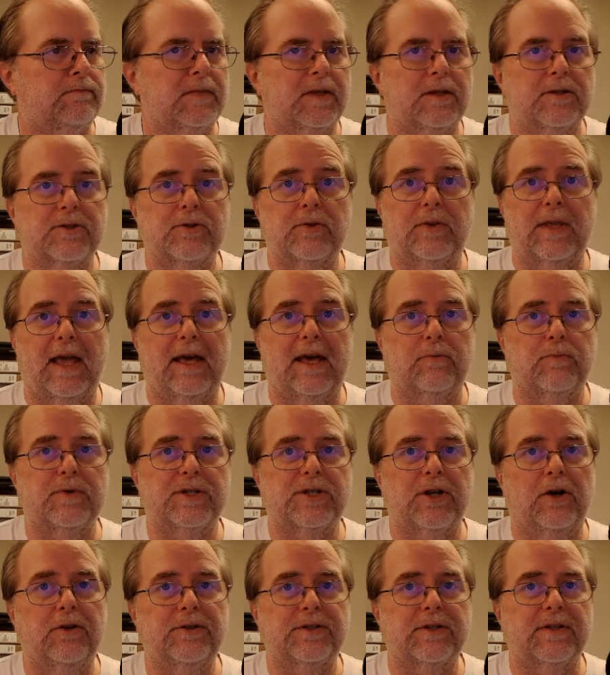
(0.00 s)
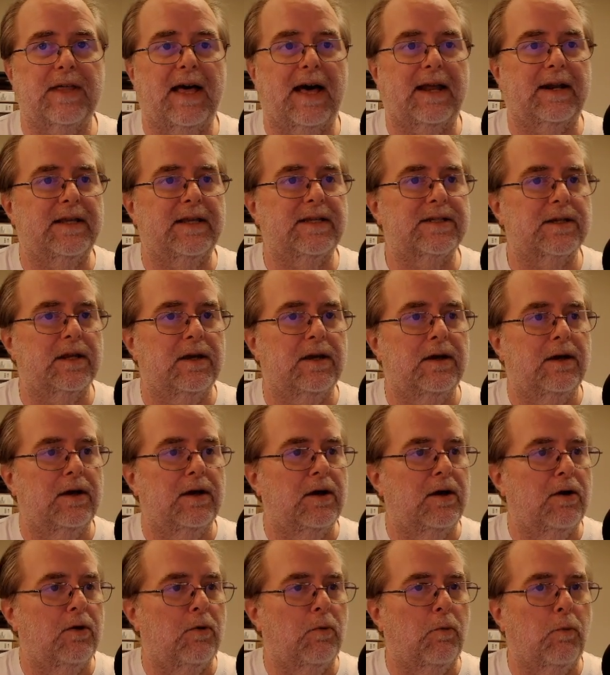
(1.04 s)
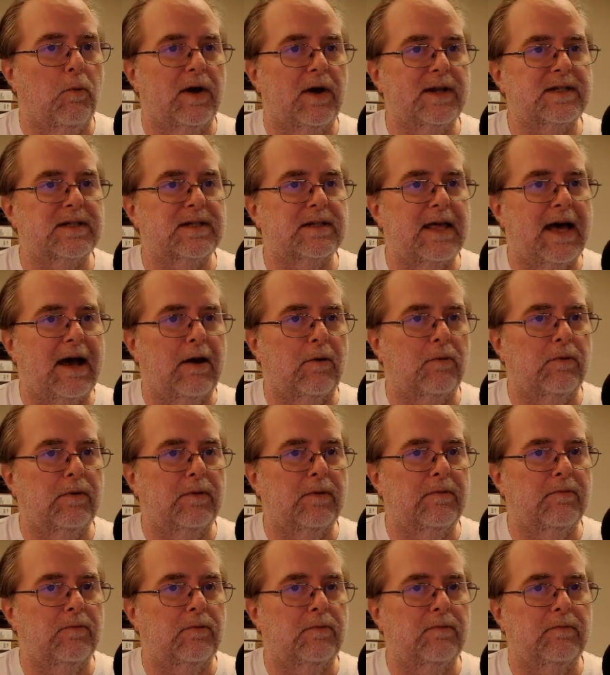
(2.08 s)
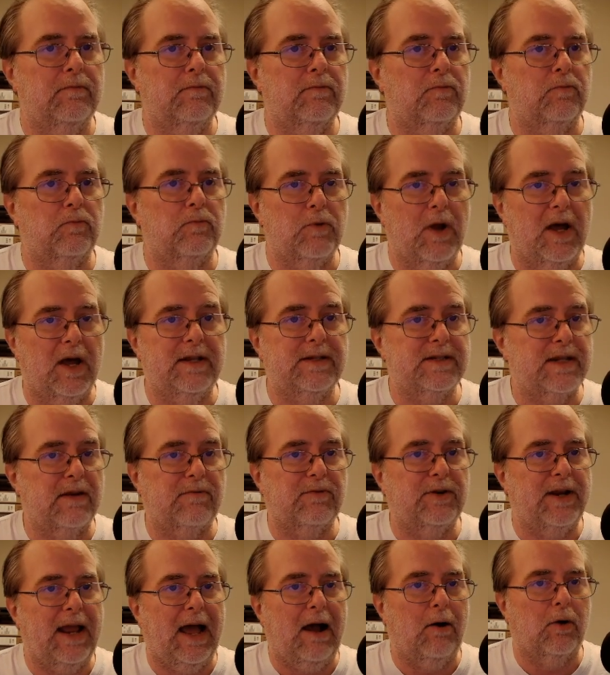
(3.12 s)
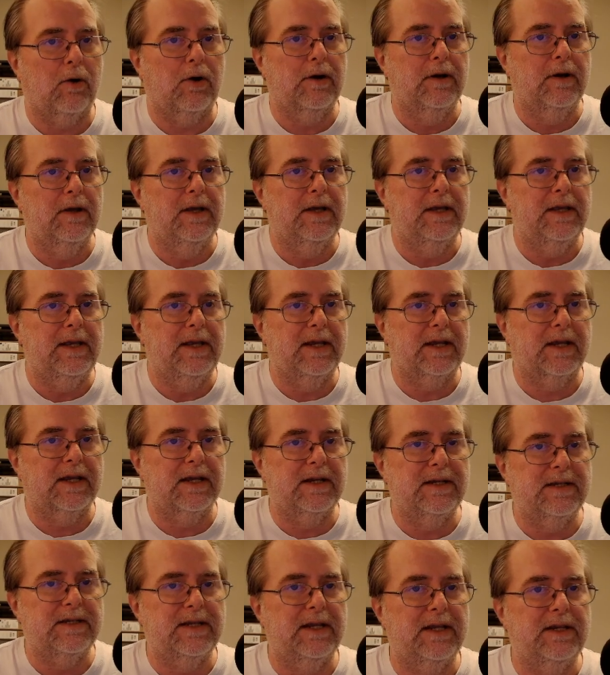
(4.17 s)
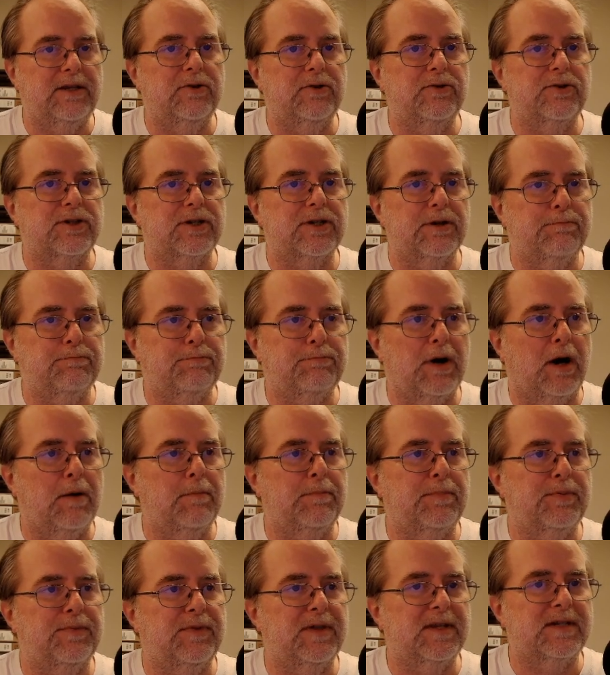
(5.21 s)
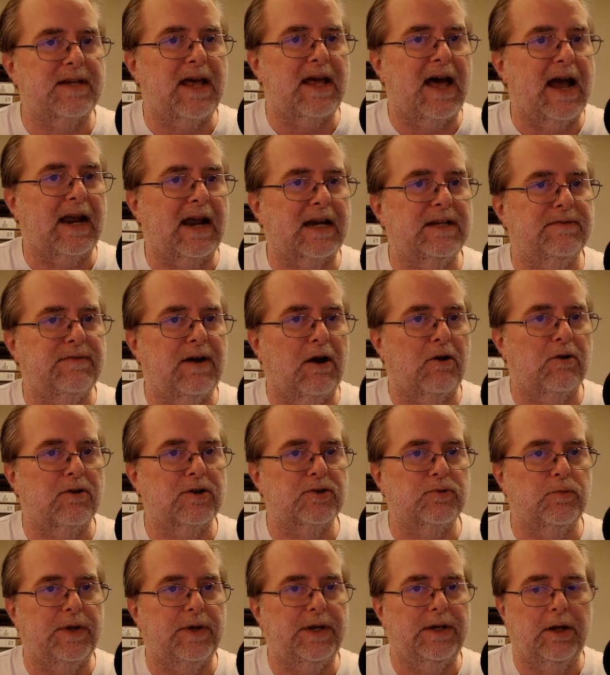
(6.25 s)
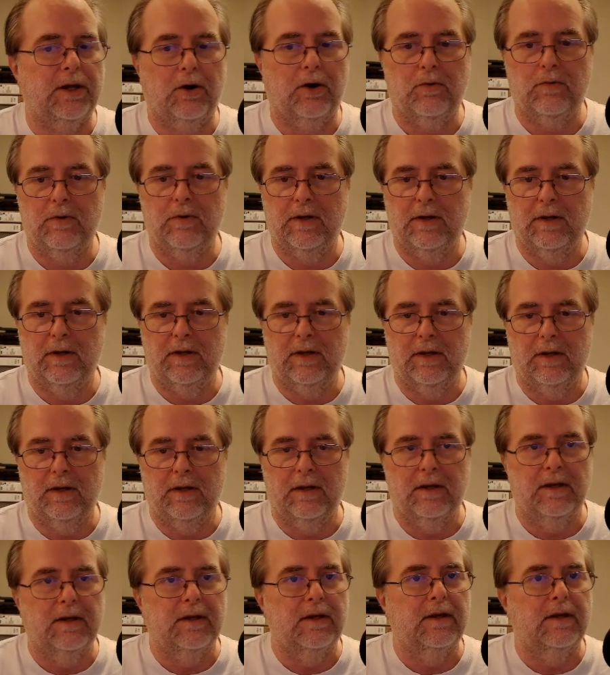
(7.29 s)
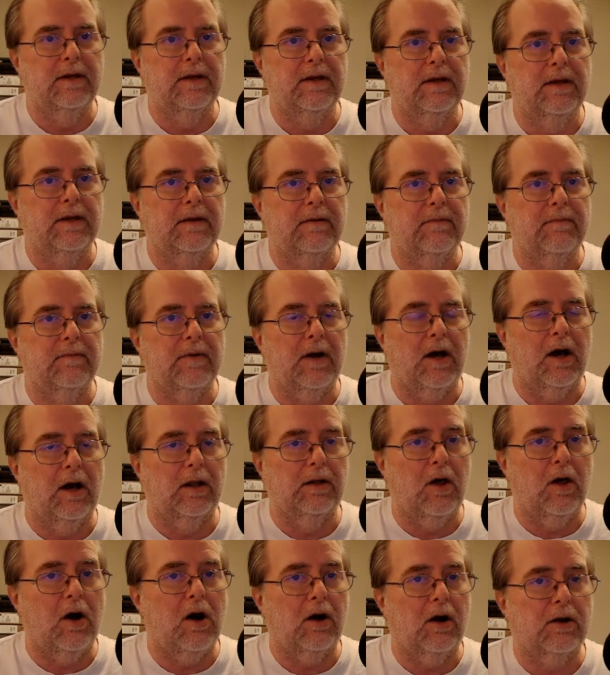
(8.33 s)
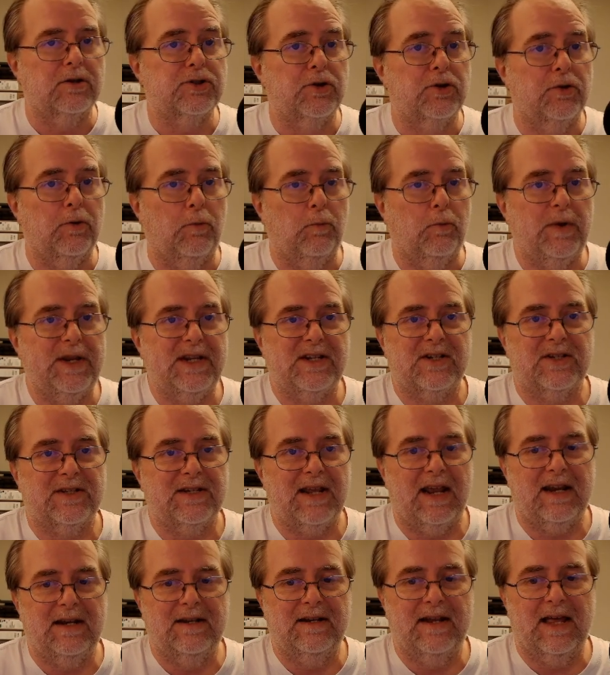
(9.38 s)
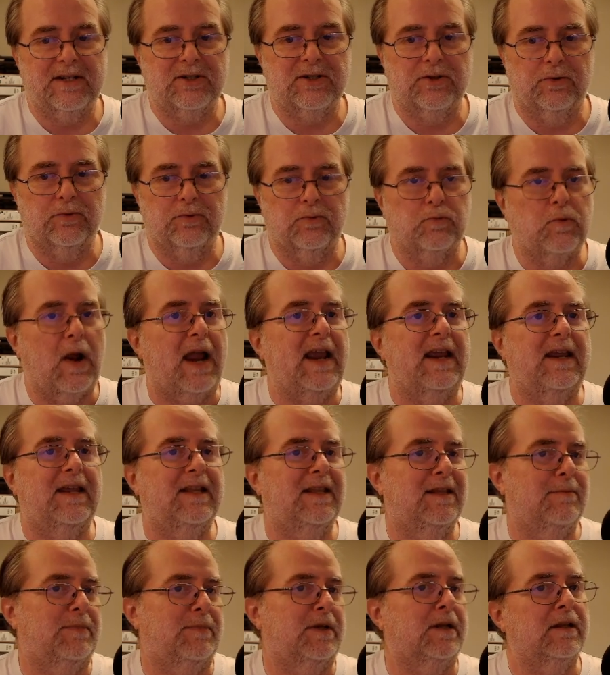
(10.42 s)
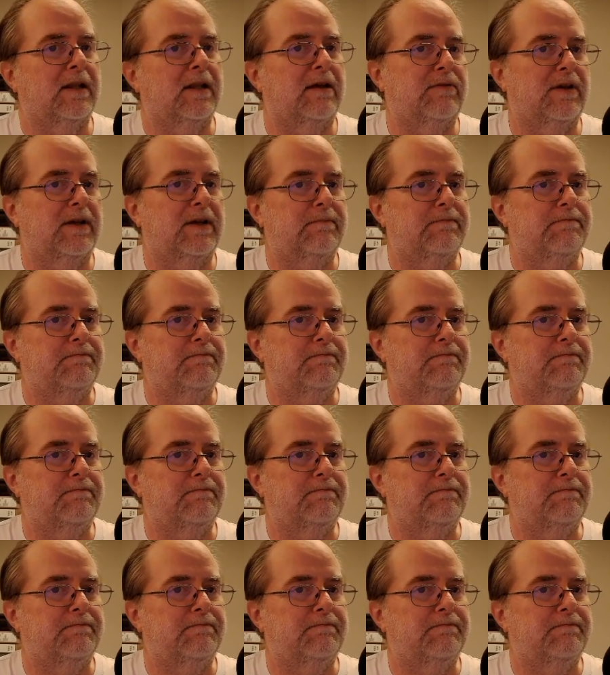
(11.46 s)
So the end result of that is once that runs every hour, it continues to bump this active hours window along so that we stay nestled right in the middle of it.